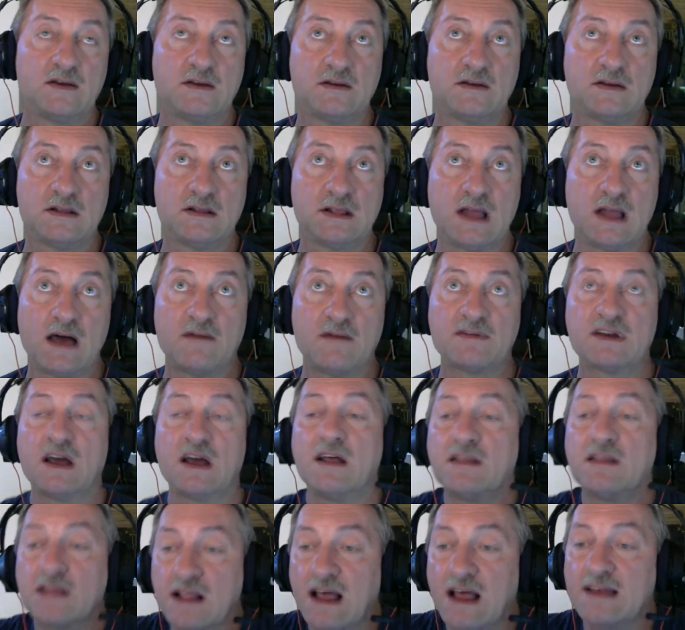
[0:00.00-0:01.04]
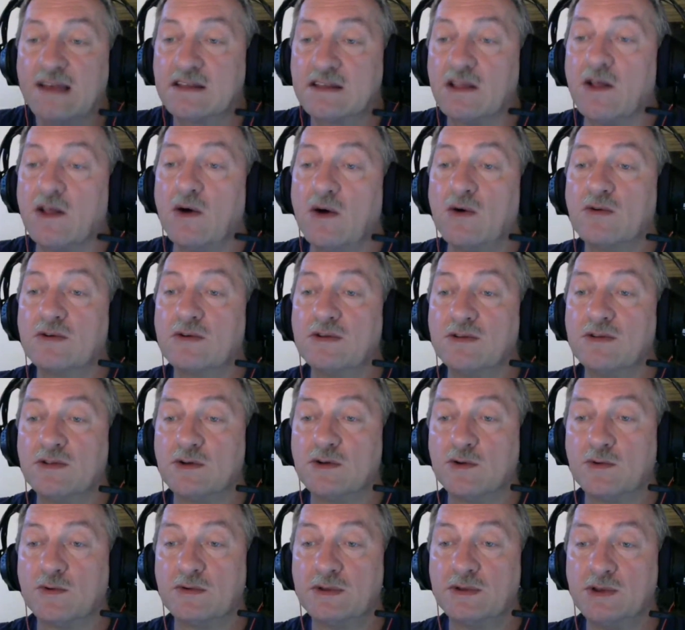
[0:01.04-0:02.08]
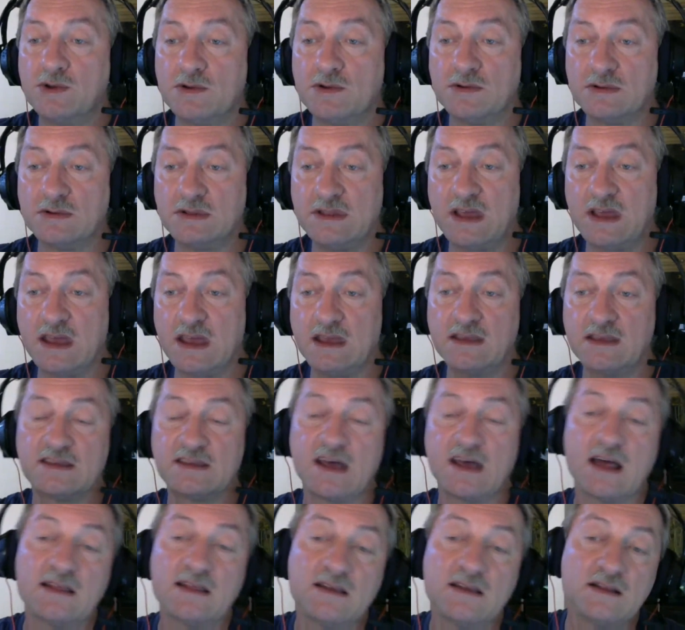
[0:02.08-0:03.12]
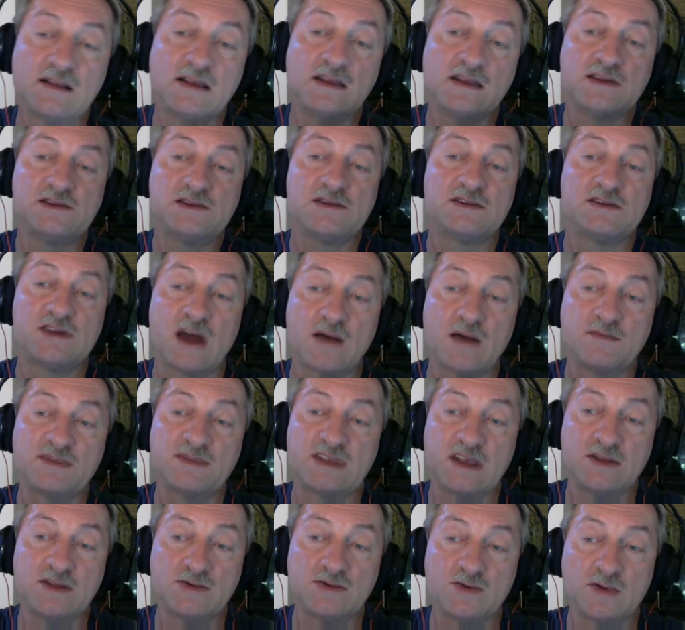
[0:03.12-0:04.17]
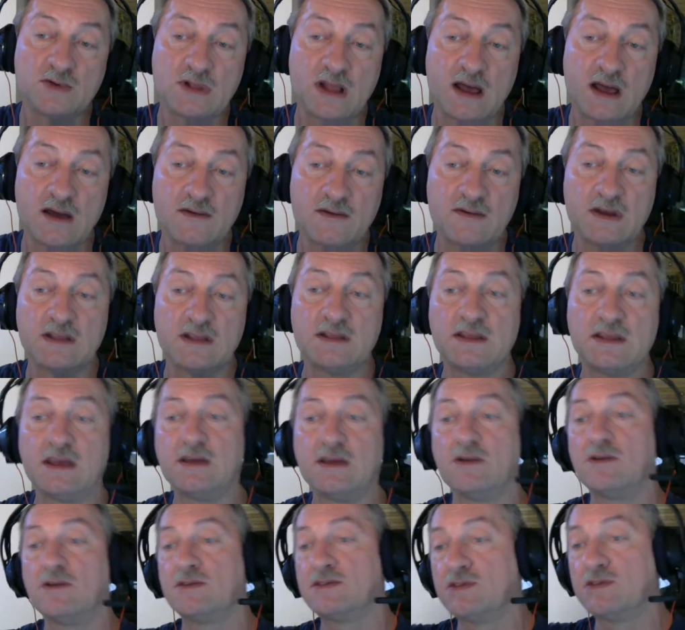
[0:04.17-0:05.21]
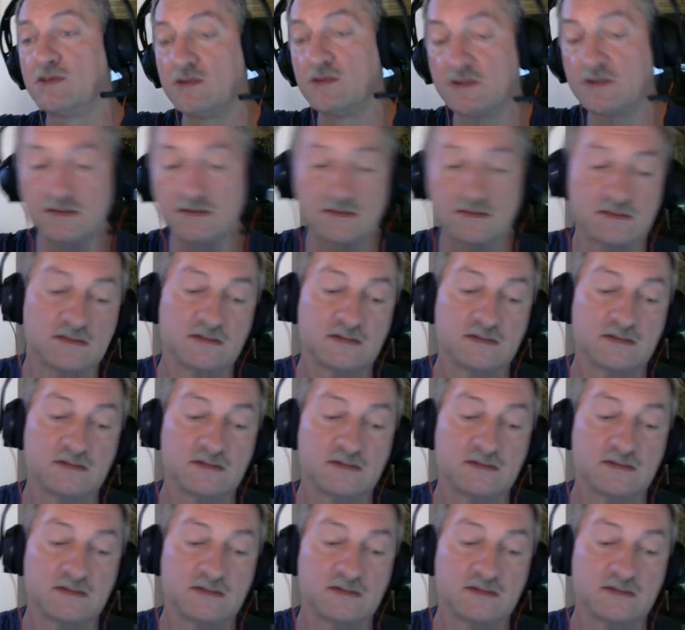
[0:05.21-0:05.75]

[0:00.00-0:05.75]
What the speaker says: Love can't last long. They suddenly jumped into love, and they also